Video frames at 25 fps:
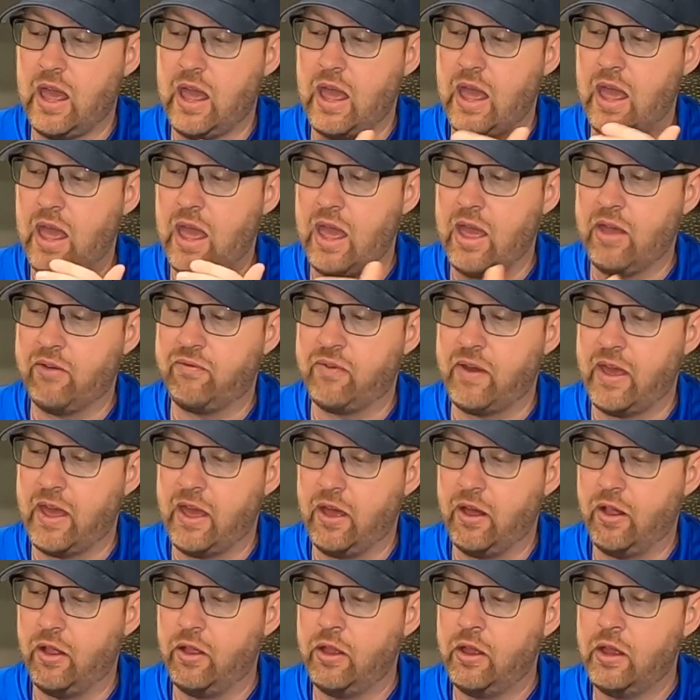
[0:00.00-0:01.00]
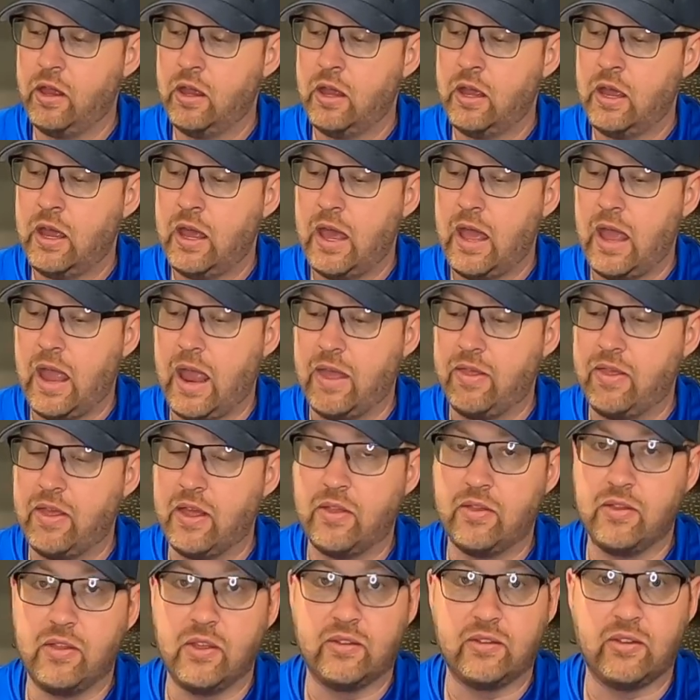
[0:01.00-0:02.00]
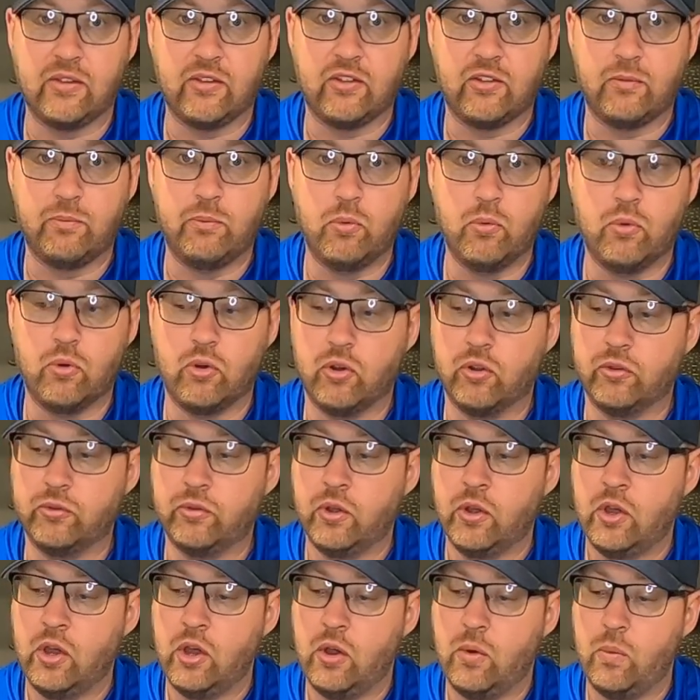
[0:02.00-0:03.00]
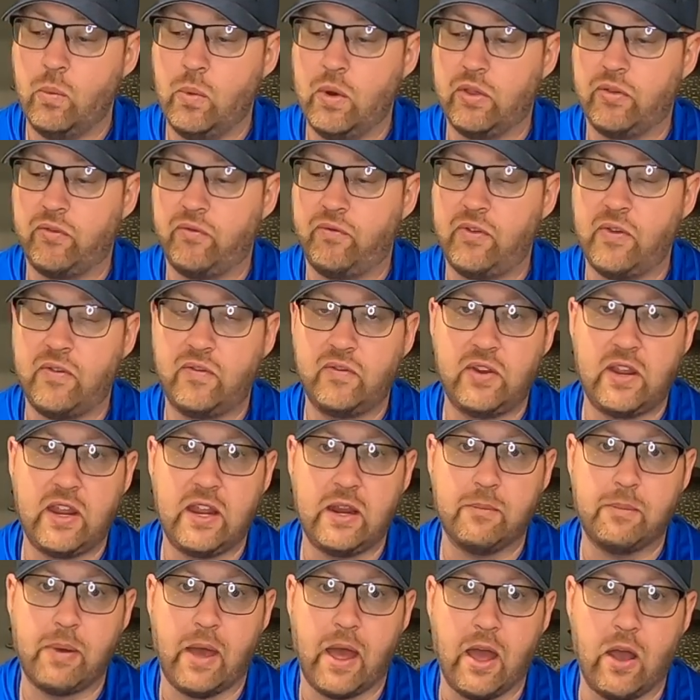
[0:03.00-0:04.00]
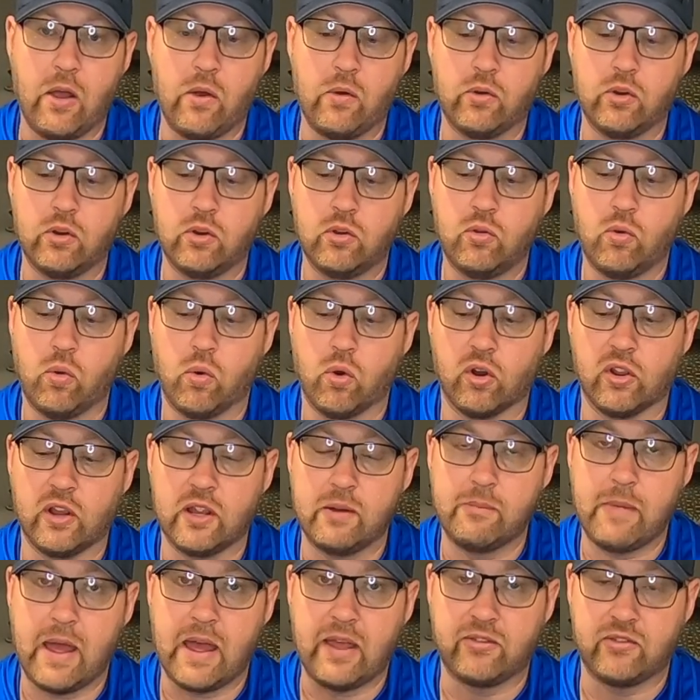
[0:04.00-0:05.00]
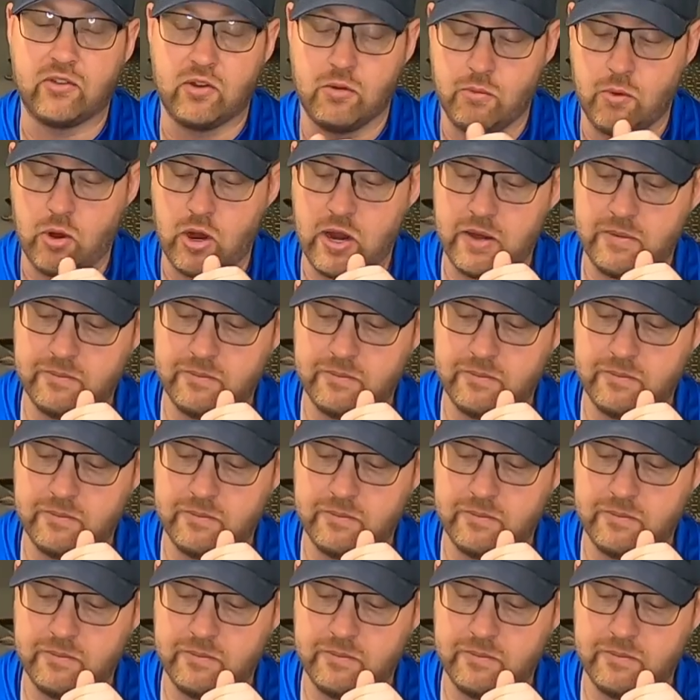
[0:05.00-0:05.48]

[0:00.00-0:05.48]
FL, and then this is spooled with 15-pound Cortland Master Braid.